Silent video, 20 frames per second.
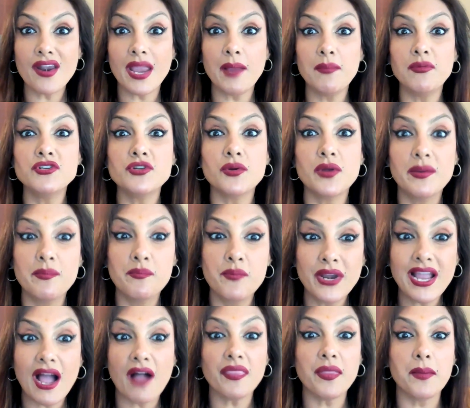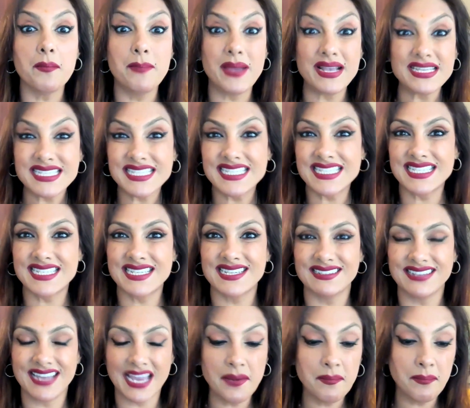able to bring out the best
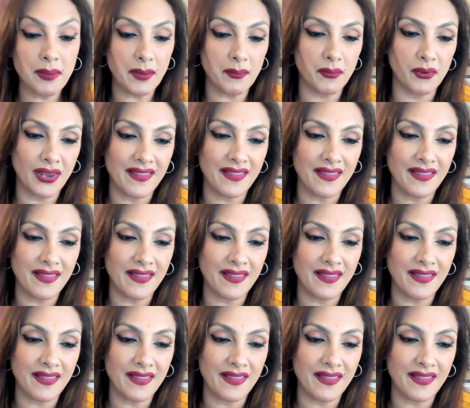in people.